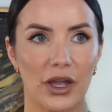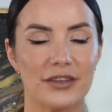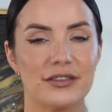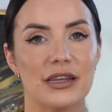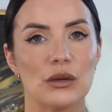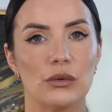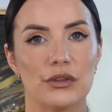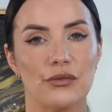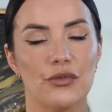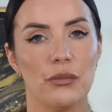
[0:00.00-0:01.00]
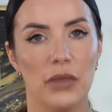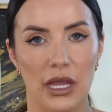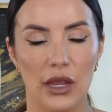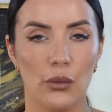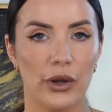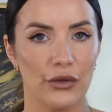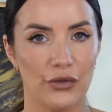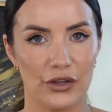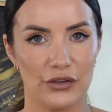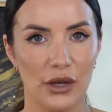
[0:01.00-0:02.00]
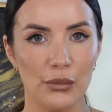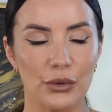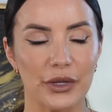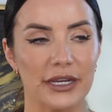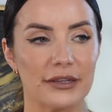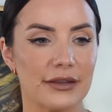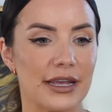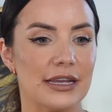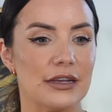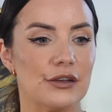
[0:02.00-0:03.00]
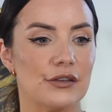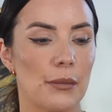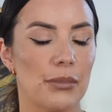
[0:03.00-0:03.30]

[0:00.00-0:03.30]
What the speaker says: I said it wasn't for me when I first sampled it is